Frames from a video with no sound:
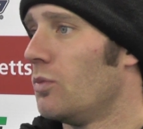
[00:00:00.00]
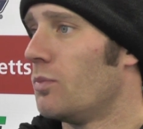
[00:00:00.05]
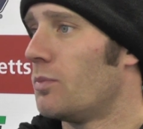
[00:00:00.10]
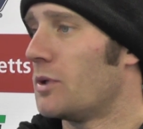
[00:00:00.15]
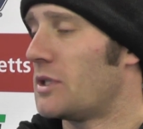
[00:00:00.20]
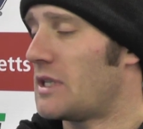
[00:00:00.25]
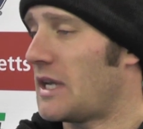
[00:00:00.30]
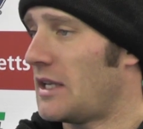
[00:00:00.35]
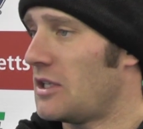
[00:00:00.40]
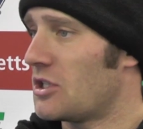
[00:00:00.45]

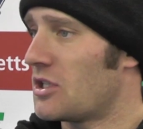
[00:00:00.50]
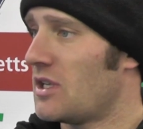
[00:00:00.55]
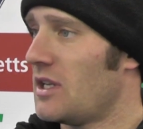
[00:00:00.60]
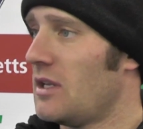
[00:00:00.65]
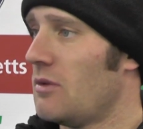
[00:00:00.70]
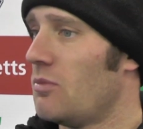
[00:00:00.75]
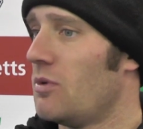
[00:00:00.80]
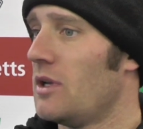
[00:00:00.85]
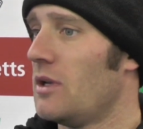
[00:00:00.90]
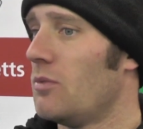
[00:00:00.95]

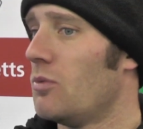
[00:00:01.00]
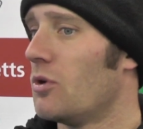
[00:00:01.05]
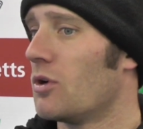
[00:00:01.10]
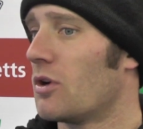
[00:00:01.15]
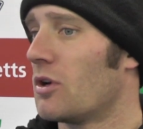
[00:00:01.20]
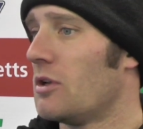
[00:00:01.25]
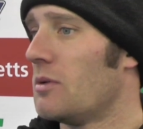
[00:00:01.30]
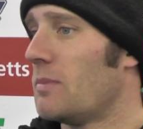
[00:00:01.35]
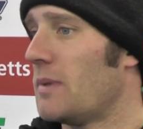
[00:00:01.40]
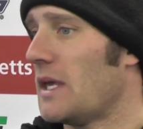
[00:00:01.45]
potentially we were
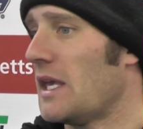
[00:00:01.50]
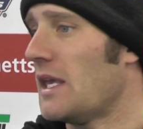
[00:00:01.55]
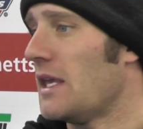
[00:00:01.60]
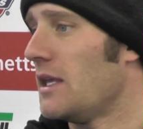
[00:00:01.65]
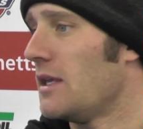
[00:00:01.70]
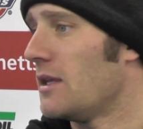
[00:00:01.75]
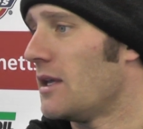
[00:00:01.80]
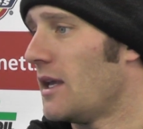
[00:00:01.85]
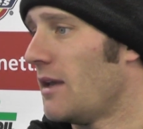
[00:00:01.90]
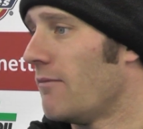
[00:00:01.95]
going to
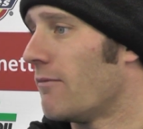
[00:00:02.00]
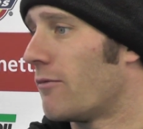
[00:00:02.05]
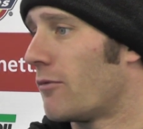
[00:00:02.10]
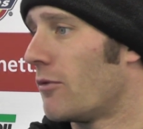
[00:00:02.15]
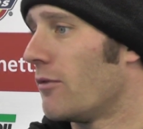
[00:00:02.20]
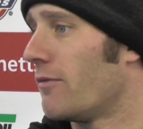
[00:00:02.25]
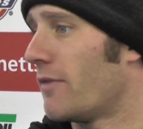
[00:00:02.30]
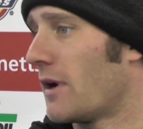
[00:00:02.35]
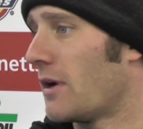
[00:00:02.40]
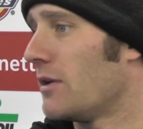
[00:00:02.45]
be in
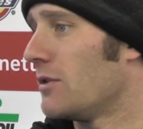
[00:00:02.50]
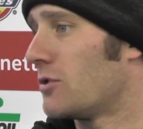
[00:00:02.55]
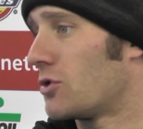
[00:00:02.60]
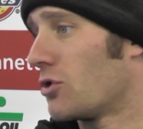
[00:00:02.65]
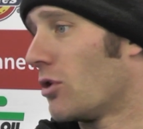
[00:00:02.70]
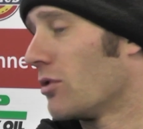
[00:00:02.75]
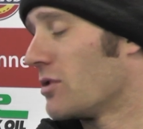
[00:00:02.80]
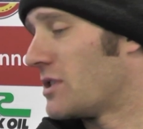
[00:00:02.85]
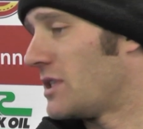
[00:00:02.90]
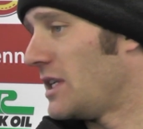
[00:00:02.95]
for a very
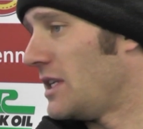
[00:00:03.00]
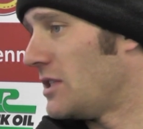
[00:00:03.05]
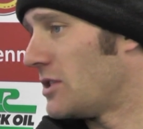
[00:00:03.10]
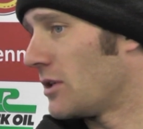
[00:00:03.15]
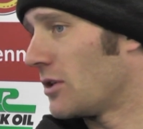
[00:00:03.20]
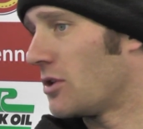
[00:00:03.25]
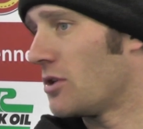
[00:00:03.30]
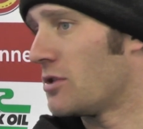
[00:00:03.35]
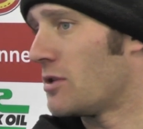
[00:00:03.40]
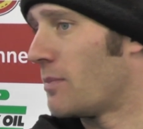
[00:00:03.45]
strong
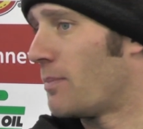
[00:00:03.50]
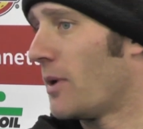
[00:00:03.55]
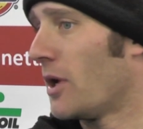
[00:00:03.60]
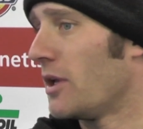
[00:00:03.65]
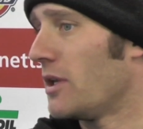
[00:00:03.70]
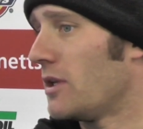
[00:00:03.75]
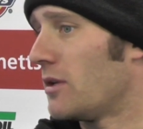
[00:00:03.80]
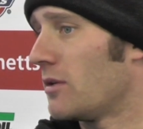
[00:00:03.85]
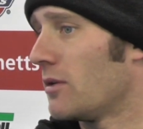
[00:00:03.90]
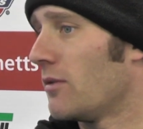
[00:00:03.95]
season because the
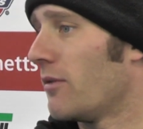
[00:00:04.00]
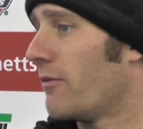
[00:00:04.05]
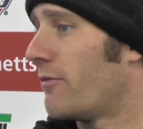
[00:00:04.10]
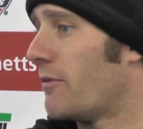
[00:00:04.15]
bike,